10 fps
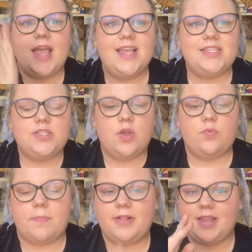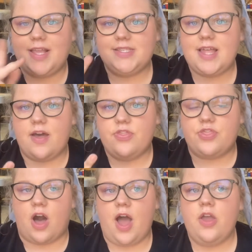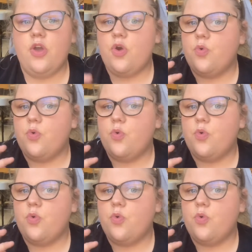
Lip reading: is replace that thought